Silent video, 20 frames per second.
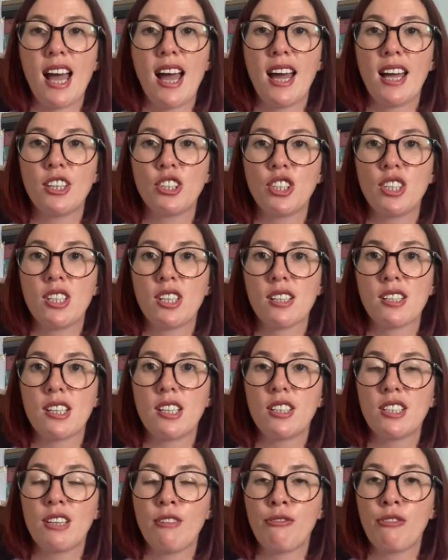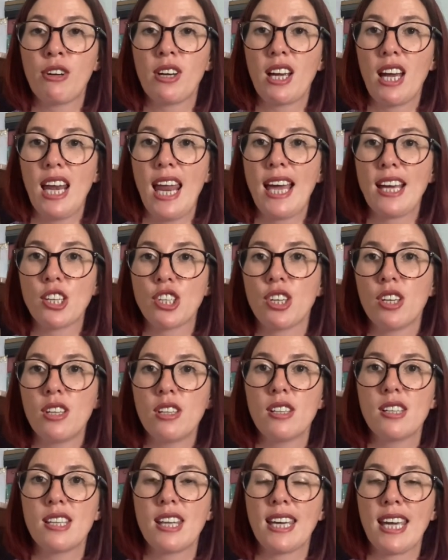and she does different
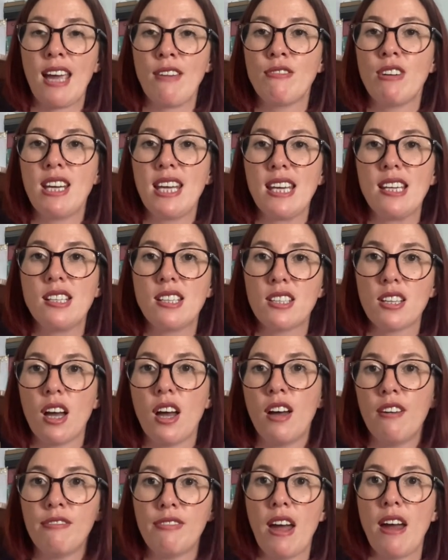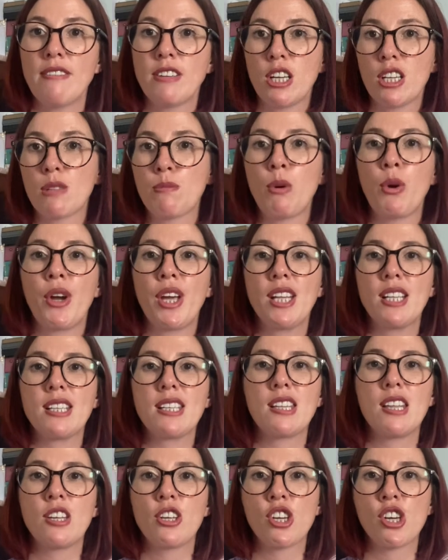collections that get released at various
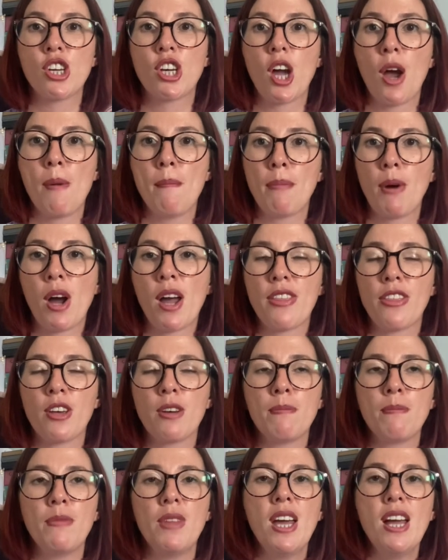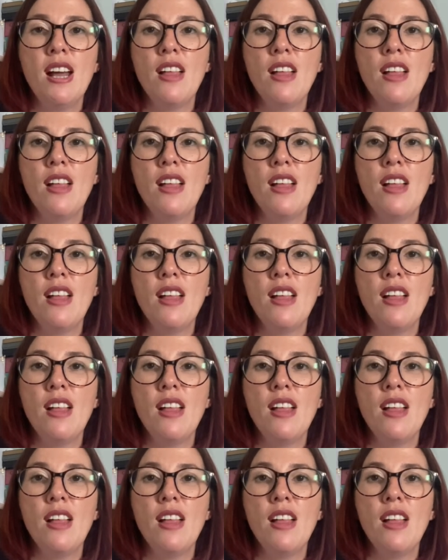points, and then you can go and buy them.